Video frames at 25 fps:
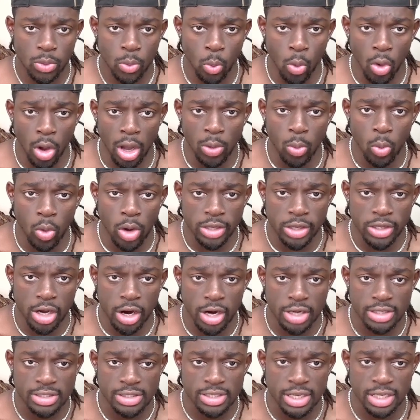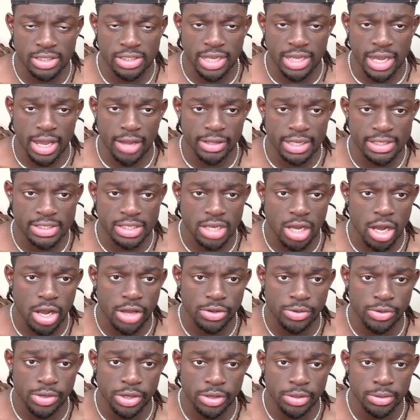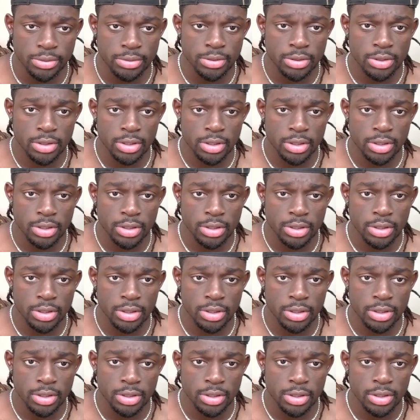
One-yard touchdown, that's all you do?